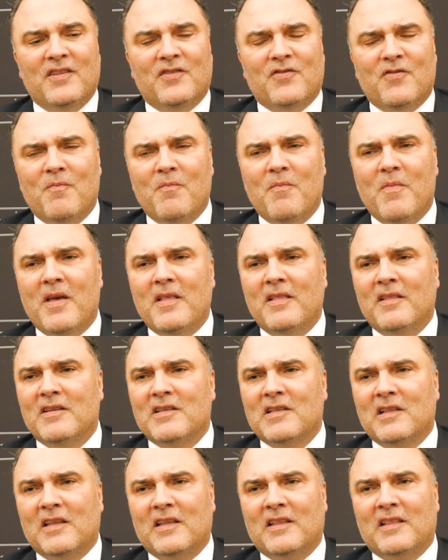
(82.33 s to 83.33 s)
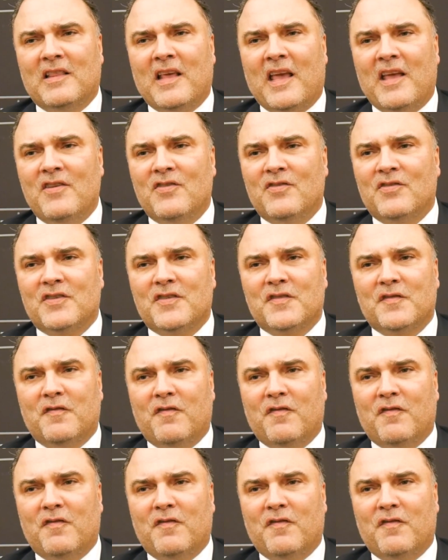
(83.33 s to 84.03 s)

Tremendously dangerous